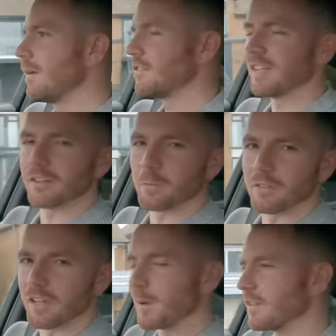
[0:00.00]
Still, I
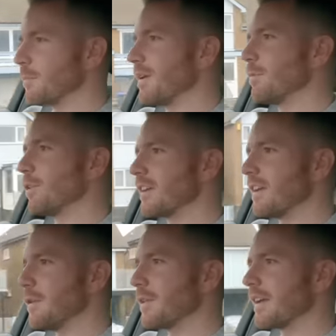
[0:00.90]
suppose that's better than people looking
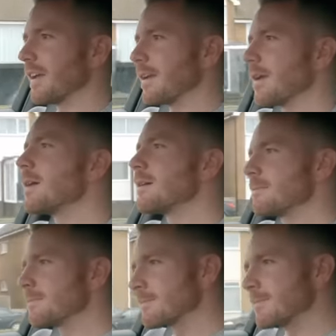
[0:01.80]
at you thinking,
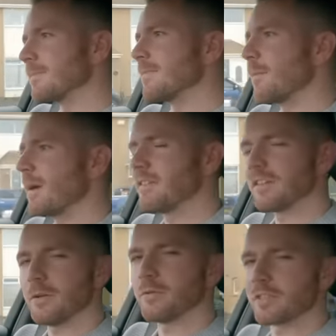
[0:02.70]
I bet
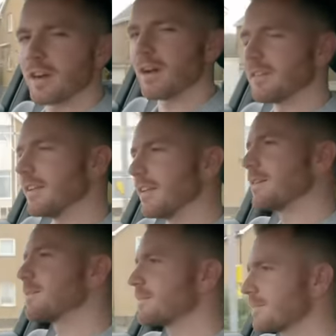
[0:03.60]
he's a used car dealer.